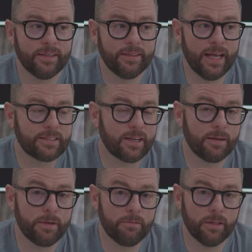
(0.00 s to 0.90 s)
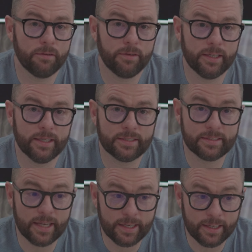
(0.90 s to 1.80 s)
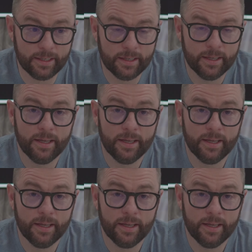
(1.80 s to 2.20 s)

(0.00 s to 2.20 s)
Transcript: That's going to be really, really exciting.